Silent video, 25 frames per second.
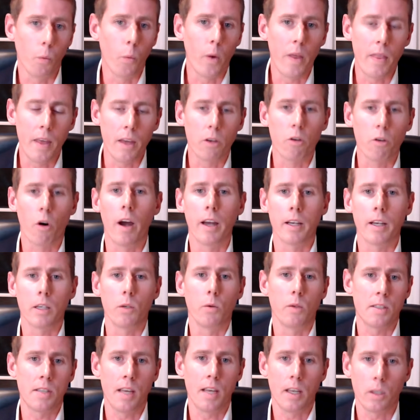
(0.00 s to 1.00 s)
when they're trying
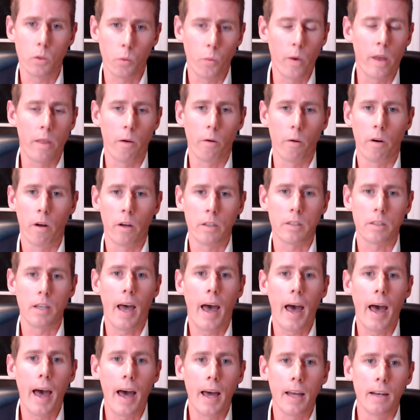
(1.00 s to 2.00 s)
to assess whether or not
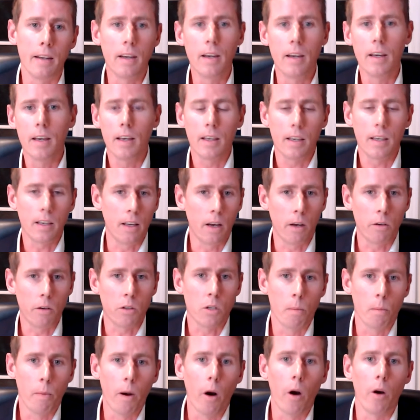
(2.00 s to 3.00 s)
to add, you know,
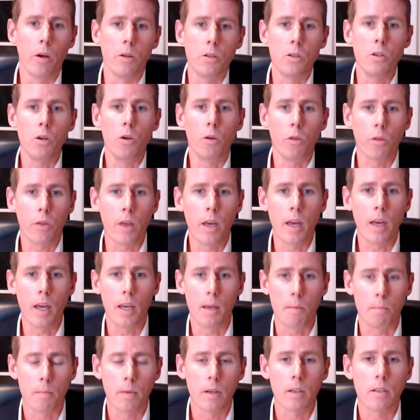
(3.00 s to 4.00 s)
tomorrow's new
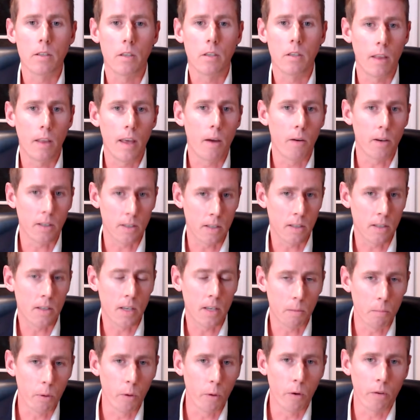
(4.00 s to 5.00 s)
theme to their
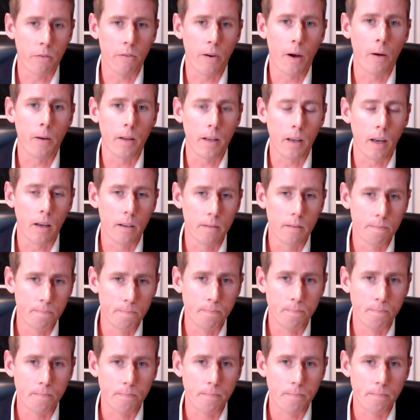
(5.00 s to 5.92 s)
existing portfolio.